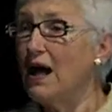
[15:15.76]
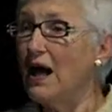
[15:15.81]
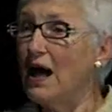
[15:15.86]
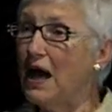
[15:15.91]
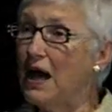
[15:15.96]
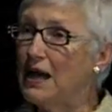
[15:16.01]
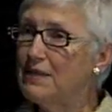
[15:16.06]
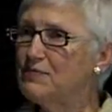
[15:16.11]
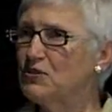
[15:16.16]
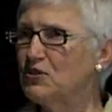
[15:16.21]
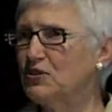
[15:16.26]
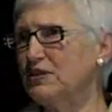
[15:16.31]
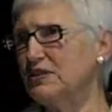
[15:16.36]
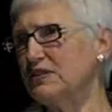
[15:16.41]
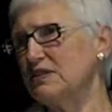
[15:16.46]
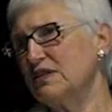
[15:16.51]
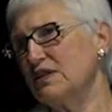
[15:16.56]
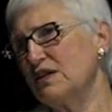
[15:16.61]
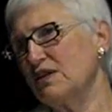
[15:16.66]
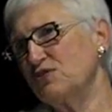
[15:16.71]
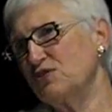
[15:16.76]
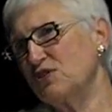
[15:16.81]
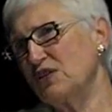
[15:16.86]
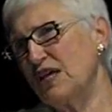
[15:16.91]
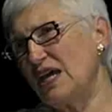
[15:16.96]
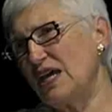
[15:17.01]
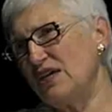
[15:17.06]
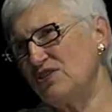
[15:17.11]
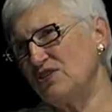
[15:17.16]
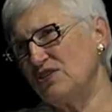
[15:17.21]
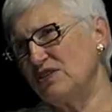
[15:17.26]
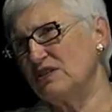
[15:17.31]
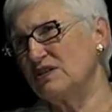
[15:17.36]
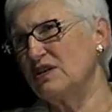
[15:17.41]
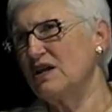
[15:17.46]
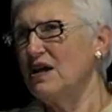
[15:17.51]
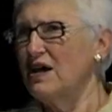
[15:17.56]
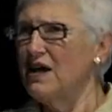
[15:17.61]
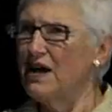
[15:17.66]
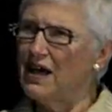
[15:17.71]
I'm good at negotiation.
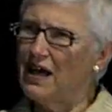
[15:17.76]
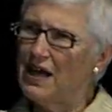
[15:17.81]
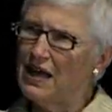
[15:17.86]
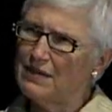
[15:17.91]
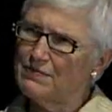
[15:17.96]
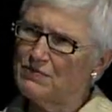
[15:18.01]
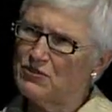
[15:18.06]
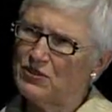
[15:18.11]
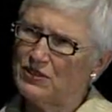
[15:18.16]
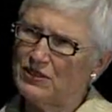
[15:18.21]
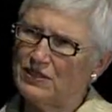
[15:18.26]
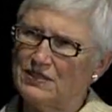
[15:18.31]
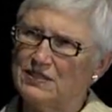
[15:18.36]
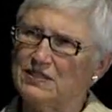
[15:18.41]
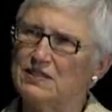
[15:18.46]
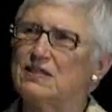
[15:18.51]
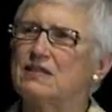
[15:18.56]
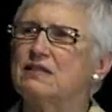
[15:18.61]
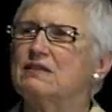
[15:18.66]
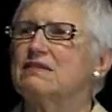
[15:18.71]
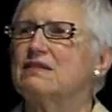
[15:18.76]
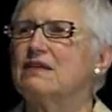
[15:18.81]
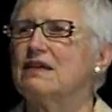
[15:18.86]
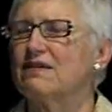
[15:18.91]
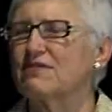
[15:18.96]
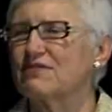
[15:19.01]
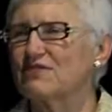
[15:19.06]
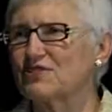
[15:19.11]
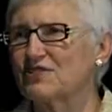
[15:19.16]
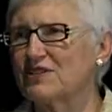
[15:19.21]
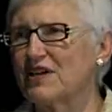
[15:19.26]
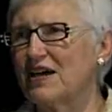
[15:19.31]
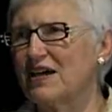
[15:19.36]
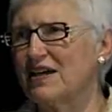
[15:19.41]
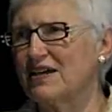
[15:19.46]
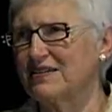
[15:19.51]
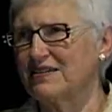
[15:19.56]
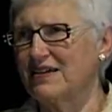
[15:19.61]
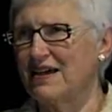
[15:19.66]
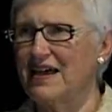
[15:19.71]
I'm good at seeing the other
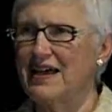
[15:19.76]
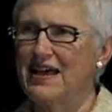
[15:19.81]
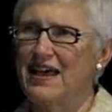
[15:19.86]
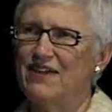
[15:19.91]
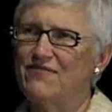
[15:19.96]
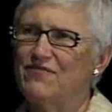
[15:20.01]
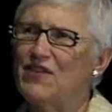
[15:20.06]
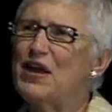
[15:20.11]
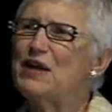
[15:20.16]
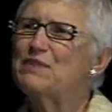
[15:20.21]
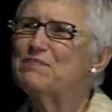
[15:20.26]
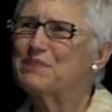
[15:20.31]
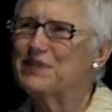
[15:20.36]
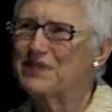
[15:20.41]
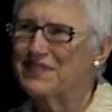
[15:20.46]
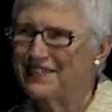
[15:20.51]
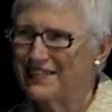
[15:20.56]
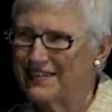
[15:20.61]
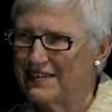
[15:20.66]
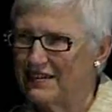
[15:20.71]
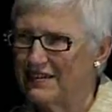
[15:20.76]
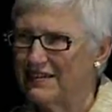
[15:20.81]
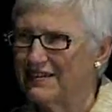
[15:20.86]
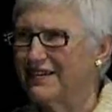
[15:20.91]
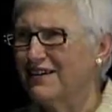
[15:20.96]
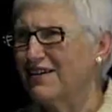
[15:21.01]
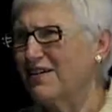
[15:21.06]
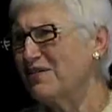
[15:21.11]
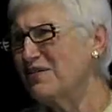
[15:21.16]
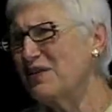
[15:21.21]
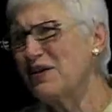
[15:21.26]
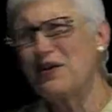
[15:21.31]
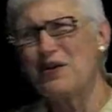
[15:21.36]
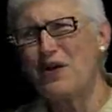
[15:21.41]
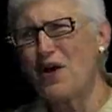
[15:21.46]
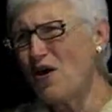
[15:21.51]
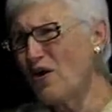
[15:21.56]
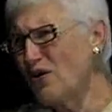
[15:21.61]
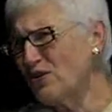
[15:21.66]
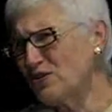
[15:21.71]
side. I have empathy. You know,
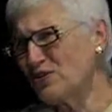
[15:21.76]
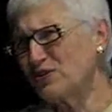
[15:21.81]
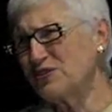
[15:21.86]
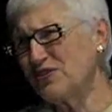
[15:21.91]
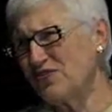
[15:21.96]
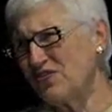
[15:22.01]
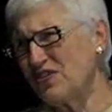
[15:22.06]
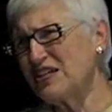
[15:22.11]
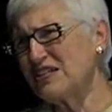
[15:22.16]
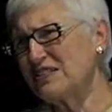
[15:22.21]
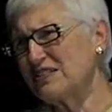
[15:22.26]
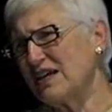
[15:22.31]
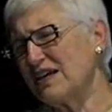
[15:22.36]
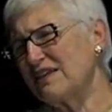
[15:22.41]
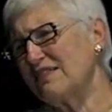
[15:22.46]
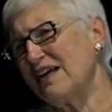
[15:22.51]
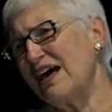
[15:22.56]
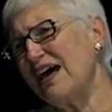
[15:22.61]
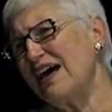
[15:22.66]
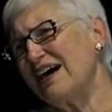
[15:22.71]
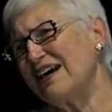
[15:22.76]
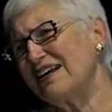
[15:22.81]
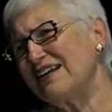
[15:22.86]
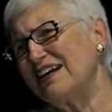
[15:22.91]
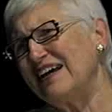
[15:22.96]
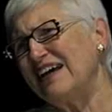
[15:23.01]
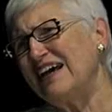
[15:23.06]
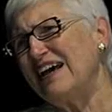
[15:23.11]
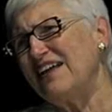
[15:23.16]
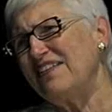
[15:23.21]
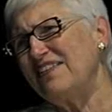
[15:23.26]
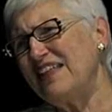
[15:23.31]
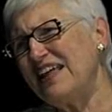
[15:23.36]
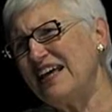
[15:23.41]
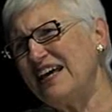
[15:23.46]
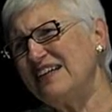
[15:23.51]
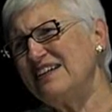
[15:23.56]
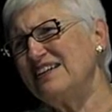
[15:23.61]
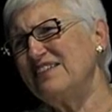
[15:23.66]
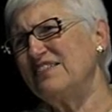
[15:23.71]
all sorts of things like that.
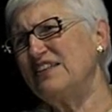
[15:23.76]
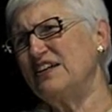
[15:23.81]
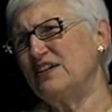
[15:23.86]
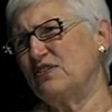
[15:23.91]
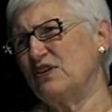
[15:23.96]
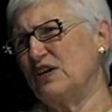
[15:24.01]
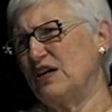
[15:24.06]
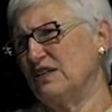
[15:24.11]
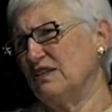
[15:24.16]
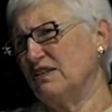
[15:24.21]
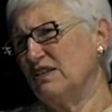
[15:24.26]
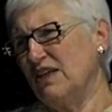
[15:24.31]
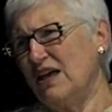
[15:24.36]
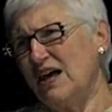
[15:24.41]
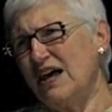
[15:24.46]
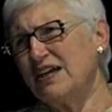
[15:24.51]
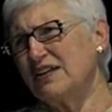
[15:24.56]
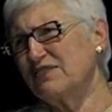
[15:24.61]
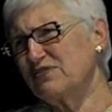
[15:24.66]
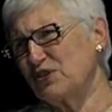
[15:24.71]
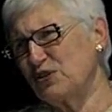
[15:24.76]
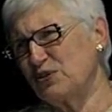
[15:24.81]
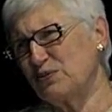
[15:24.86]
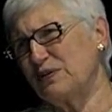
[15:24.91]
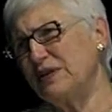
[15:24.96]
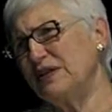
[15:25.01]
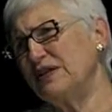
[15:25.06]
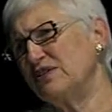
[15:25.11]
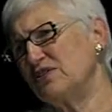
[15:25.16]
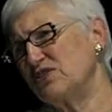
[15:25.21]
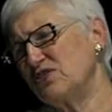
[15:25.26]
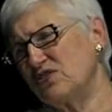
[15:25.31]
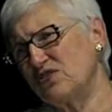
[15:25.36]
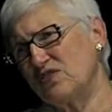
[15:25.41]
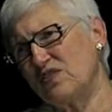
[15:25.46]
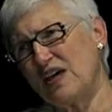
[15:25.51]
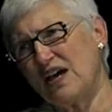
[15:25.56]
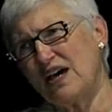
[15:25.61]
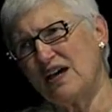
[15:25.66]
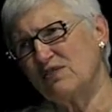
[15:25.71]
Then there are a lot of careers
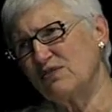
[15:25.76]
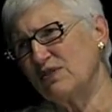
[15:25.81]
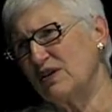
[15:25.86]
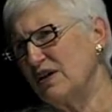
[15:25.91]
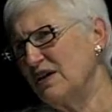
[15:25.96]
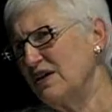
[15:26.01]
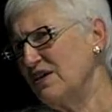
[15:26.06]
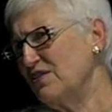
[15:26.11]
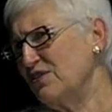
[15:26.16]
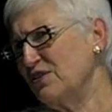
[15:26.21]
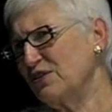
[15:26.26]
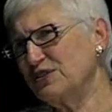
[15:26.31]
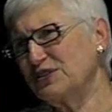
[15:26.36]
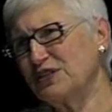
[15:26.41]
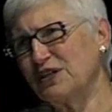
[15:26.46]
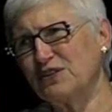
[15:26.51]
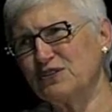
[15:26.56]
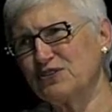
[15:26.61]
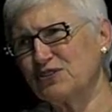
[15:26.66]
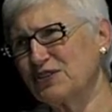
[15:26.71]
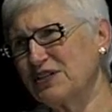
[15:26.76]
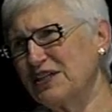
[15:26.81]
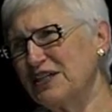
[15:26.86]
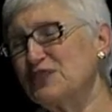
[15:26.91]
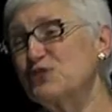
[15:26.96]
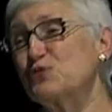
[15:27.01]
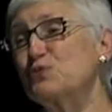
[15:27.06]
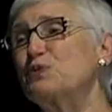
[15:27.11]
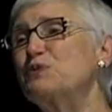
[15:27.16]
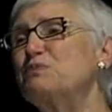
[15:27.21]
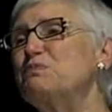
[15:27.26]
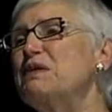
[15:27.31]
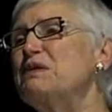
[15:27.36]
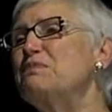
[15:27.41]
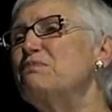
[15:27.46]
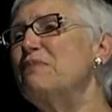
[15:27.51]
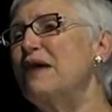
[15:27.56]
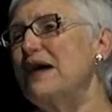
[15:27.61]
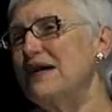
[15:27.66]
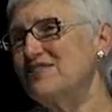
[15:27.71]
that third culture kids would be
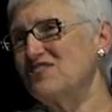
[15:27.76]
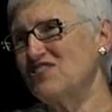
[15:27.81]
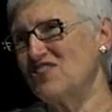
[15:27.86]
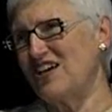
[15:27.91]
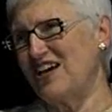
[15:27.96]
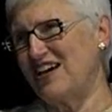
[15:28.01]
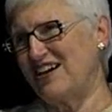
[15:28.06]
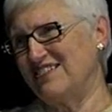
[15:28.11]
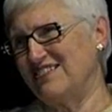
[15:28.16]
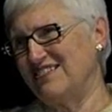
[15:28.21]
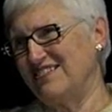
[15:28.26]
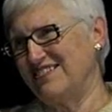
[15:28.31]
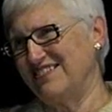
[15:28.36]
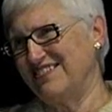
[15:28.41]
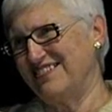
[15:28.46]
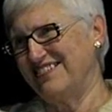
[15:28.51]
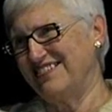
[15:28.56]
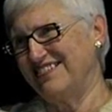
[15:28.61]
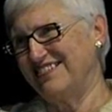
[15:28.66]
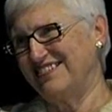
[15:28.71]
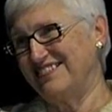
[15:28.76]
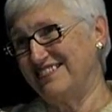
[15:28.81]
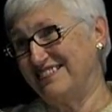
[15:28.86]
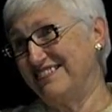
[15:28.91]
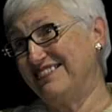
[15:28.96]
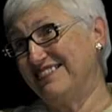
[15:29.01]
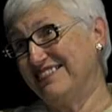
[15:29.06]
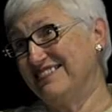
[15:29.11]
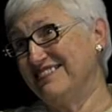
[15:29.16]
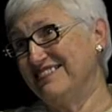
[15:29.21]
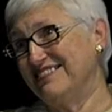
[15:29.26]
best at. Huh?